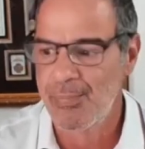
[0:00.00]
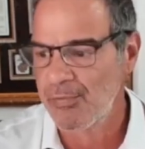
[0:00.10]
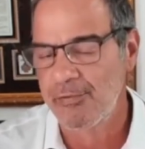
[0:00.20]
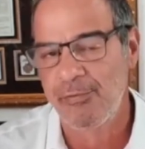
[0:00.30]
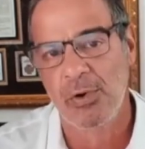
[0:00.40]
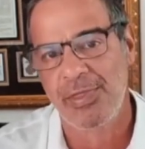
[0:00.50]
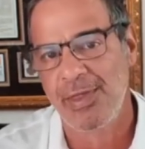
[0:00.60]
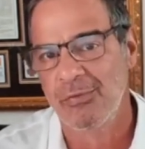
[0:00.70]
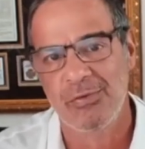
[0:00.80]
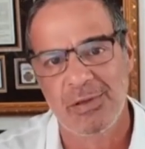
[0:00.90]
over
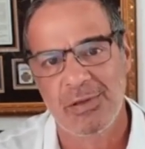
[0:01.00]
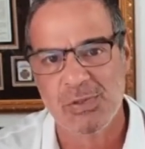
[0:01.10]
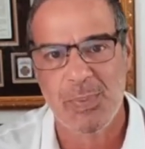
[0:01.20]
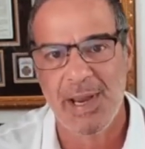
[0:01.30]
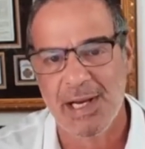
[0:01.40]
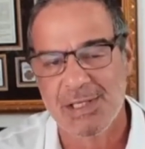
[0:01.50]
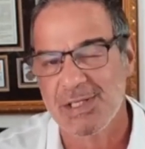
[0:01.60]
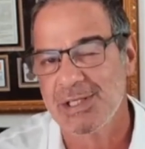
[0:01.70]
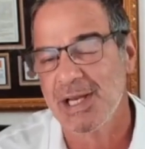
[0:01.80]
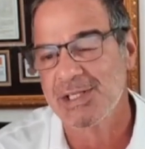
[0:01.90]
4,000 of these banks,
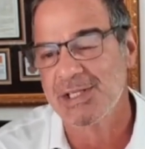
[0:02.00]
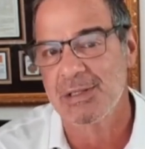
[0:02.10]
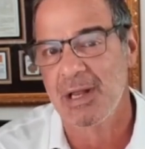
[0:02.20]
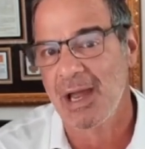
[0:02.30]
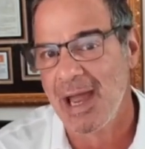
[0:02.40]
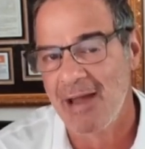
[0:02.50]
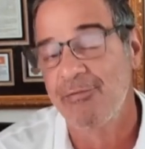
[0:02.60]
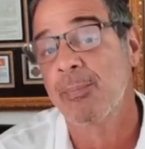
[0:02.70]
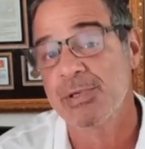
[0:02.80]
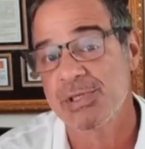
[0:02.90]
is less than
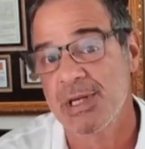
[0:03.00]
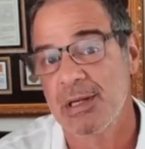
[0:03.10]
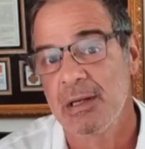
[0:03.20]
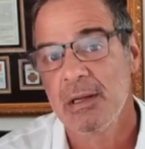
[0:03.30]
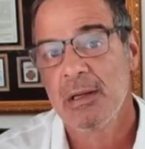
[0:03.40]
0.5%.